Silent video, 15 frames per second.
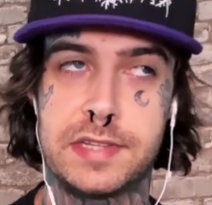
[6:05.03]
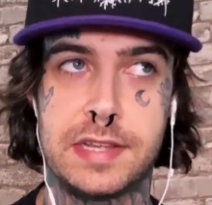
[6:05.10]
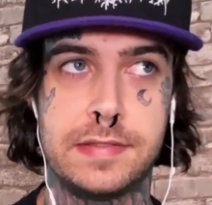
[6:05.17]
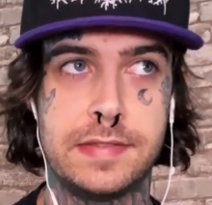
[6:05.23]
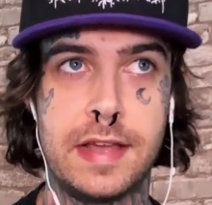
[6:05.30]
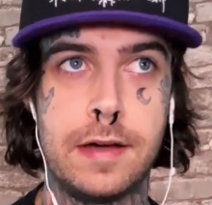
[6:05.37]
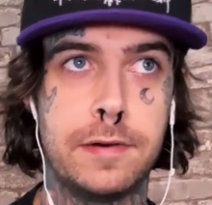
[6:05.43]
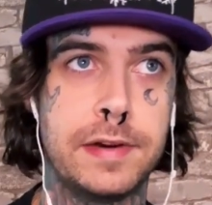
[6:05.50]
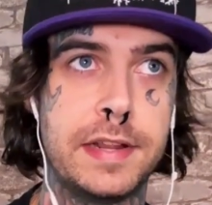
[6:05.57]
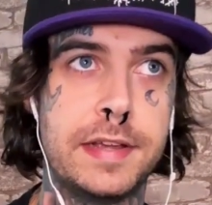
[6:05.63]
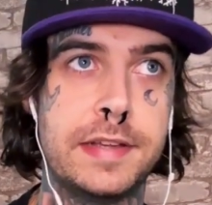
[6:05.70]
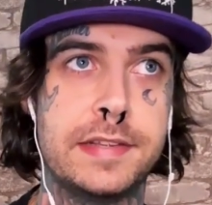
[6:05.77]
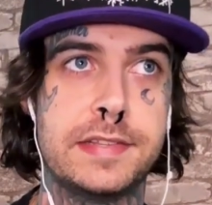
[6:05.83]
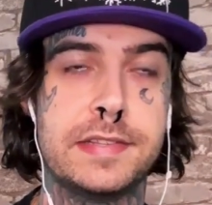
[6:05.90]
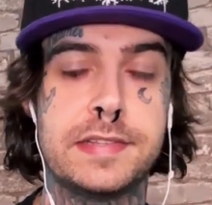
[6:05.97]
and
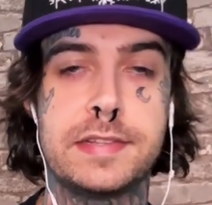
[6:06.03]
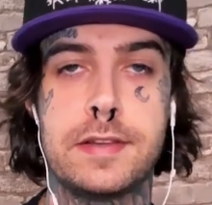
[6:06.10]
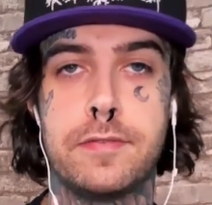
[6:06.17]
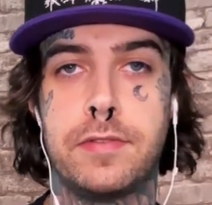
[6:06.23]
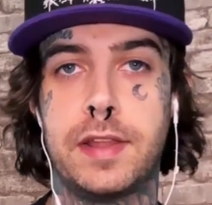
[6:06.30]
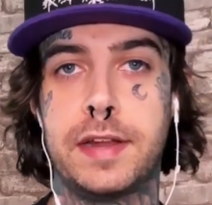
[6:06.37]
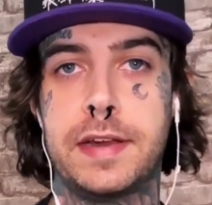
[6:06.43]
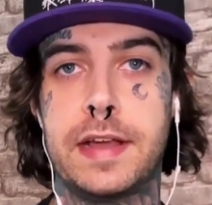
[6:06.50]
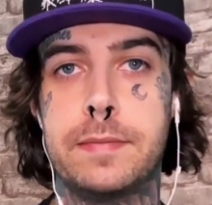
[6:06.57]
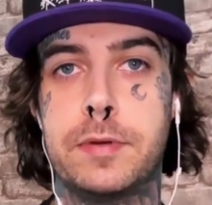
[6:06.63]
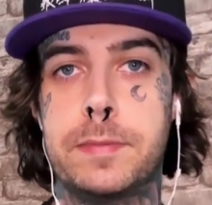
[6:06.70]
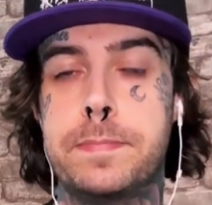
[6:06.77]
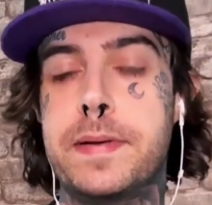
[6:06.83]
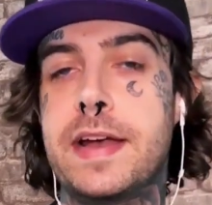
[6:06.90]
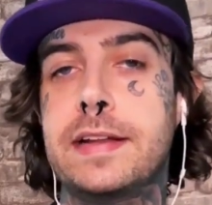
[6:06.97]
nowadays and stuff like that.
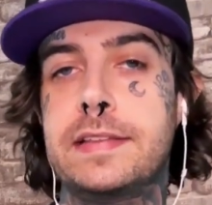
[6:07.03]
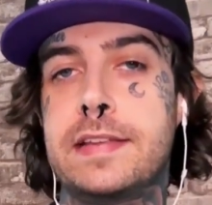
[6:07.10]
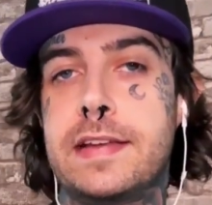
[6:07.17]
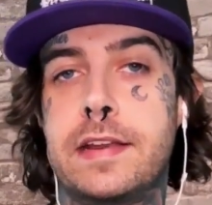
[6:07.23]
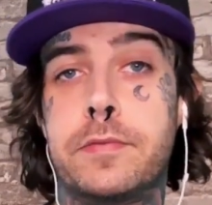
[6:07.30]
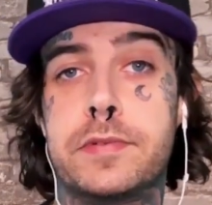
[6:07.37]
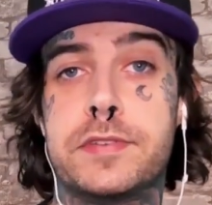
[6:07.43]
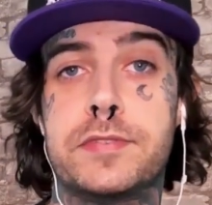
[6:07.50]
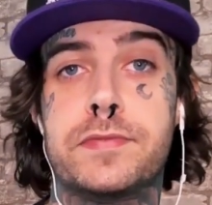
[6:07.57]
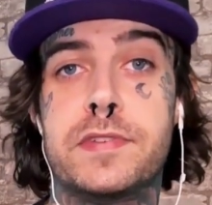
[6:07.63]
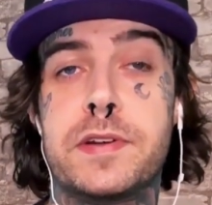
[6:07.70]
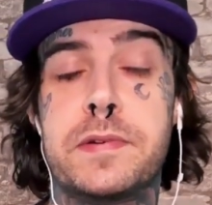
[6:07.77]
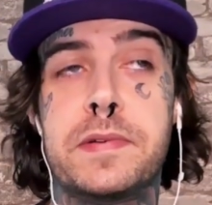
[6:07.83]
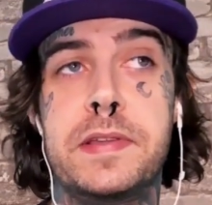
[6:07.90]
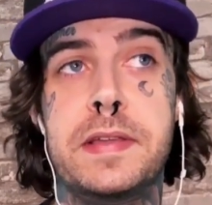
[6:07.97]
But back then it was
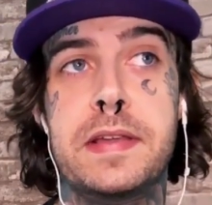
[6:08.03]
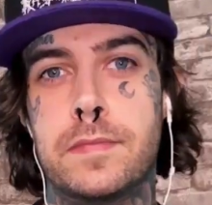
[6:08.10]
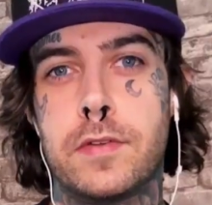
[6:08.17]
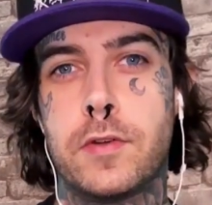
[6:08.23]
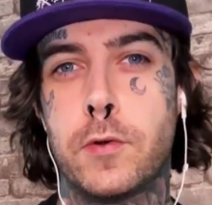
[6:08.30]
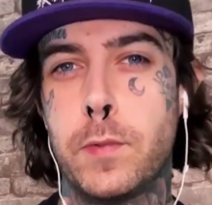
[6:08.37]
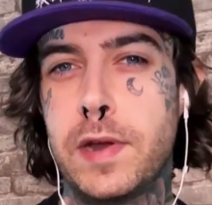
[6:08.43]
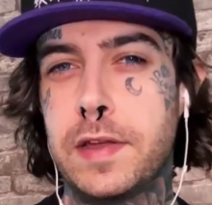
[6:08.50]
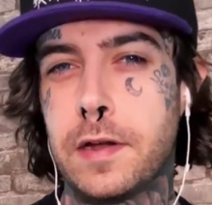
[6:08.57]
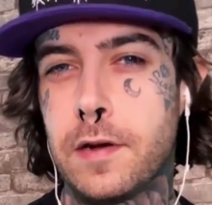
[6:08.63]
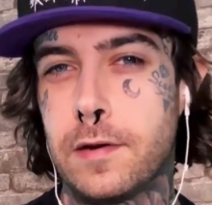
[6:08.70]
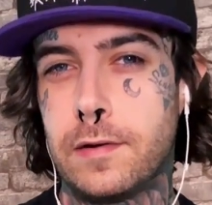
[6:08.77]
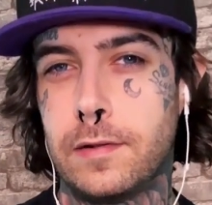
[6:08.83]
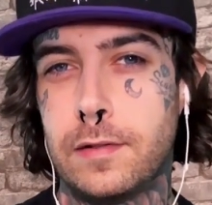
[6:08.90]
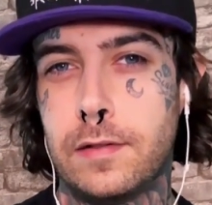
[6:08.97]
very
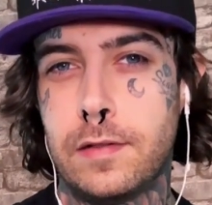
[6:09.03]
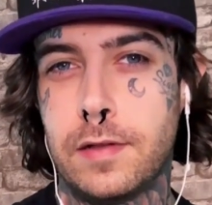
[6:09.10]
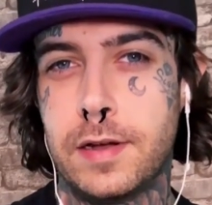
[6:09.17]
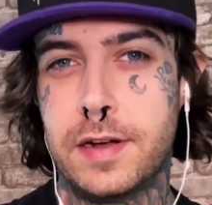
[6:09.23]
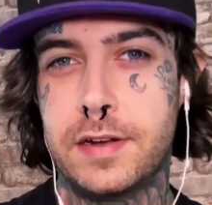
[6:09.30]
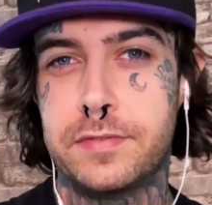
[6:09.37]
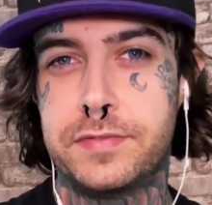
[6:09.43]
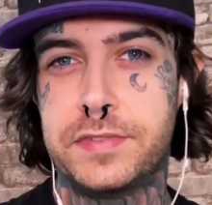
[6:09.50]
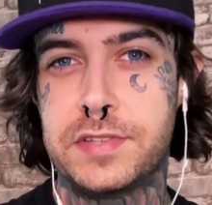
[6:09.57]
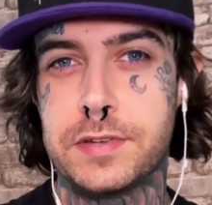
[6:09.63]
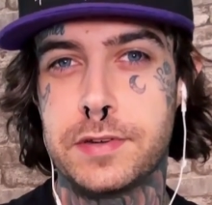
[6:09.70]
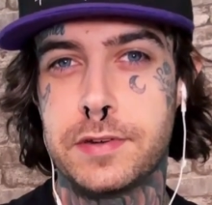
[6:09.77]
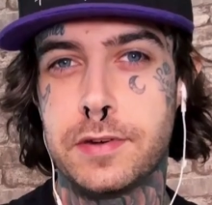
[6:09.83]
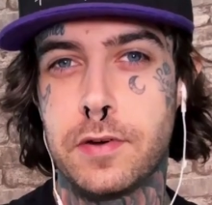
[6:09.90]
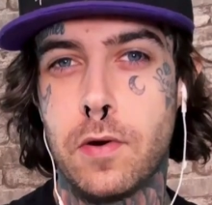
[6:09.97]
critical of
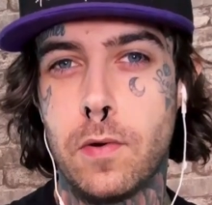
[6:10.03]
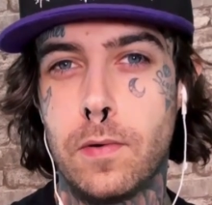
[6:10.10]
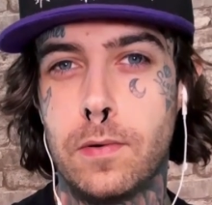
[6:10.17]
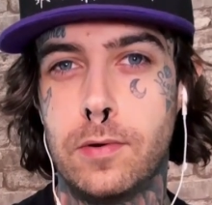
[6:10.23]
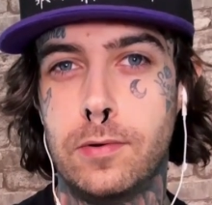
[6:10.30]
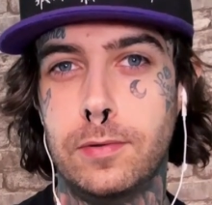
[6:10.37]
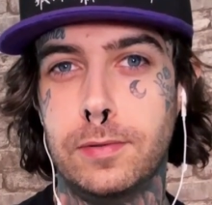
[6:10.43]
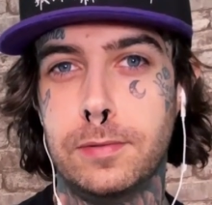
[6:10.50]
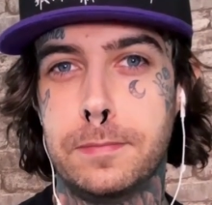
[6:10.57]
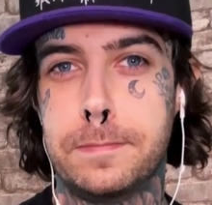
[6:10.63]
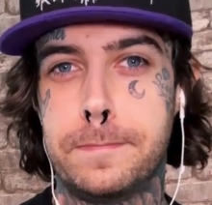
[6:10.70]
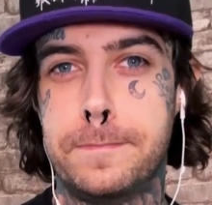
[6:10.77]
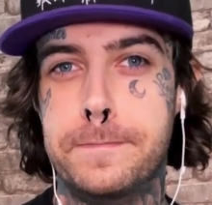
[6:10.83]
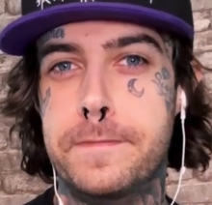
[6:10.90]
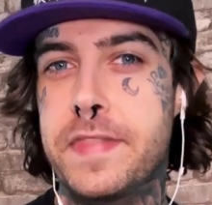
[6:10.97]
the whole
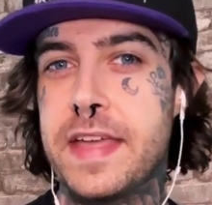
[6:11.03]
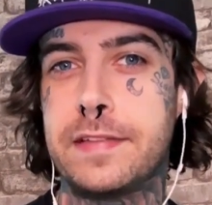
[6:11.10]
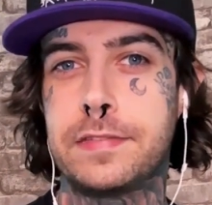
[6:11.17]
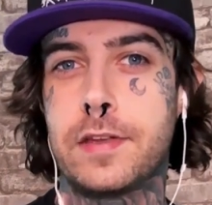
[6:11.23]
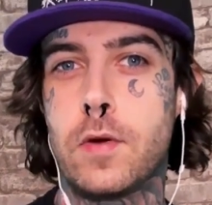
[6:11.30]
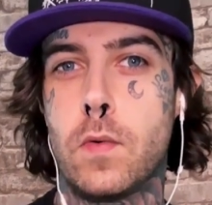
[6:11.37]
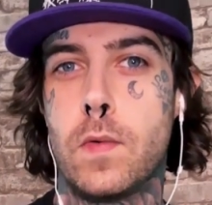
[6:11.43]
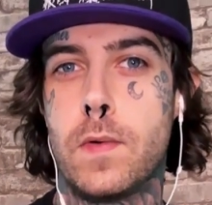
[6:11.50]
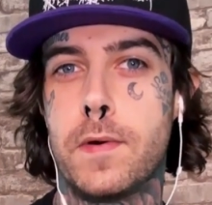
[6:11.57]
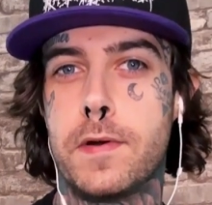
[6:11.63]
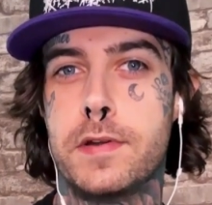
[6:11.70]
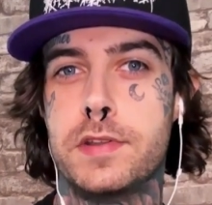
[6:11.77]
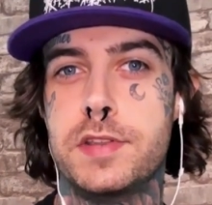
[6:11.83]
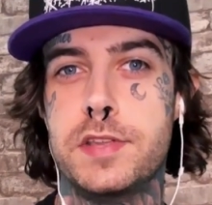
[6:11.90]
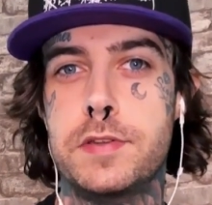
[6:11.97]

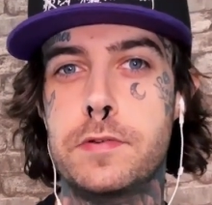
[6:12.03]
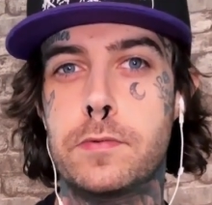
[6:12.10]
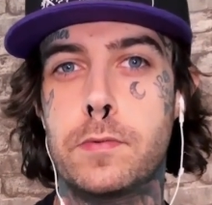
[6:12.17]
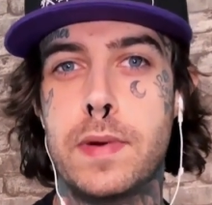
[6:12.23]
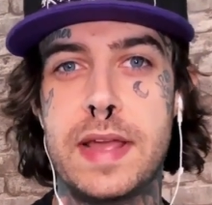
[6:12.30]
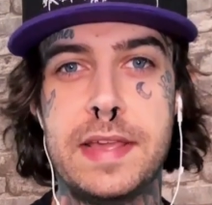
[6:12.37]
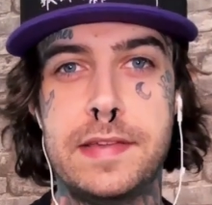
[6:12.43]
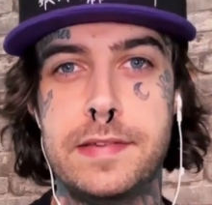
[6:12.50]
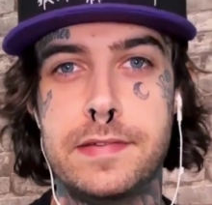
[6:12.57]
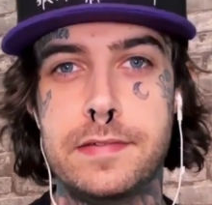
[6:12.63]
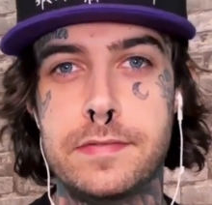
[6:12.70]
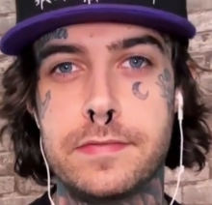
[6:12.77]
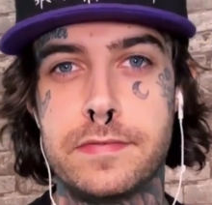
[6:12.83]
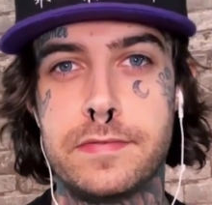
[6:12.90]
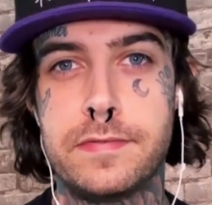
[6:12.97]
deathcore new
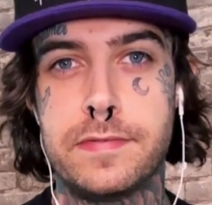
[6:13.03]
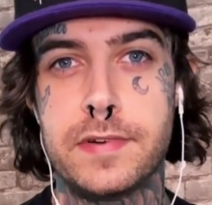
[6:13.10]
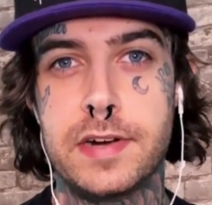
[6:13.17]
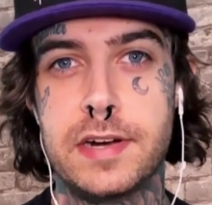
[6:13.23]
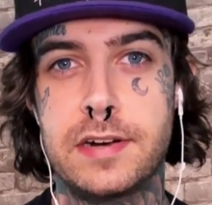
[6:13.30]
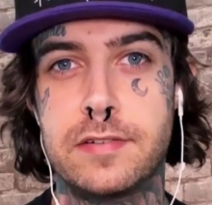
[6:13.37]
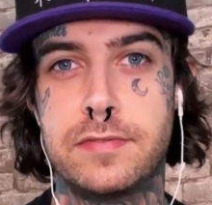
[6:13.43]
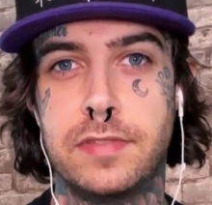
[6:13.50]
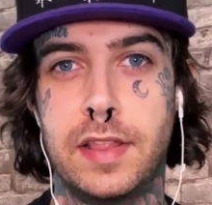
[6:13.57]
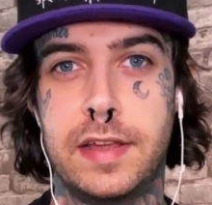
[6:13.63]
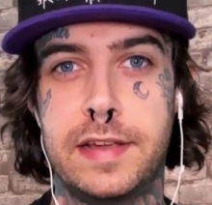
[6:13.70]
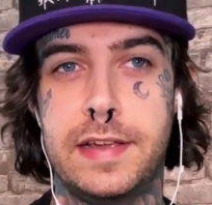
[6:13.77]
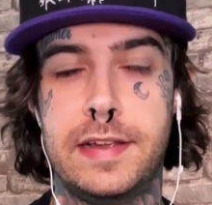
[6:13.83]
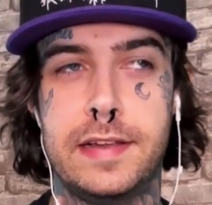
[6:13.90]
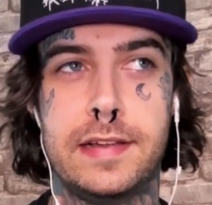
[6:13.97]
wave of
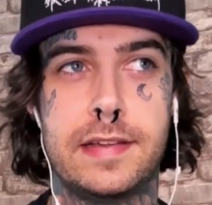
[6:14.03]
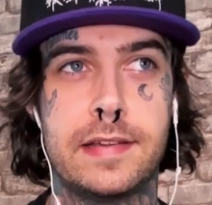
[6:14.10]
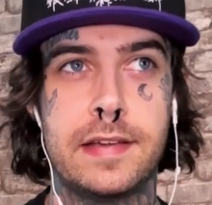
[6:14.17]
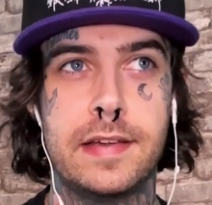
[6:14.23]
like,